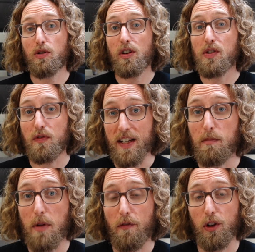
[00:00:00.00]
Grill's vegan
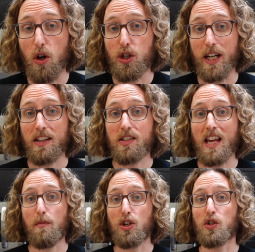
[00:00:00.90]
buffalo chicken
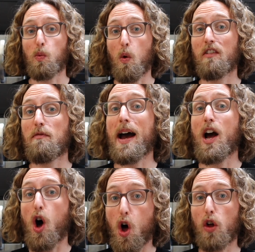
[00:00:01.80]
sandwich is one of my
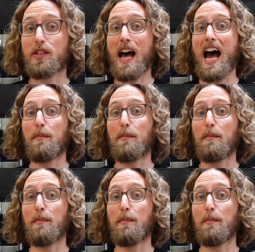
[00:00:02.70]
all-time